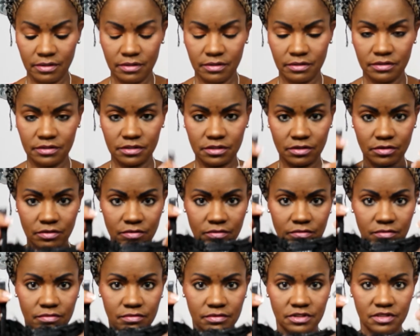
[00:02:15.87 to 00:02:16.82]
So
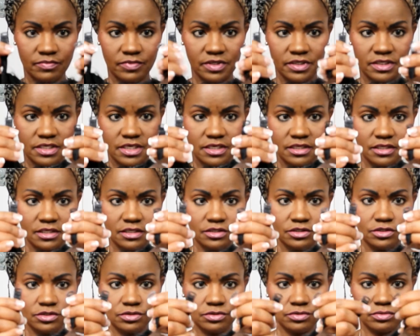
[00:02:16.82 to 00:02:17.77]
simply take these
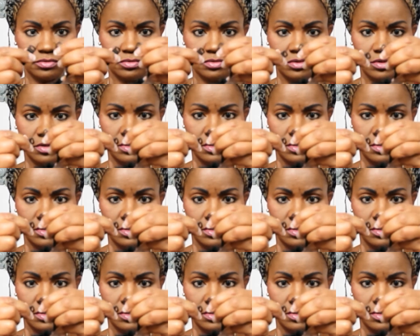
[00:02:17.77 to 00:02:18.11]
two,